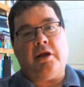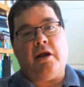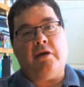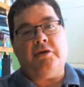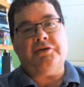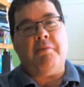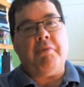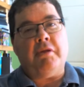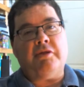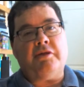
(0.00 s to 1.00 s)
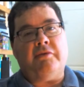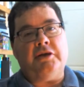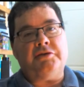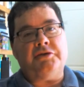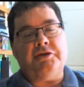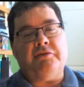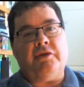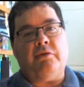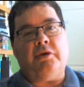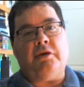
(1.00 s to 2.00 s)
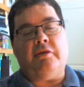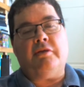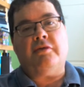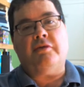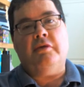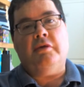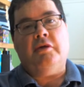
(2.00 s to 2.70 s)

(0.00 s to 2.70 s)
characters compulsive and interesting for the audience?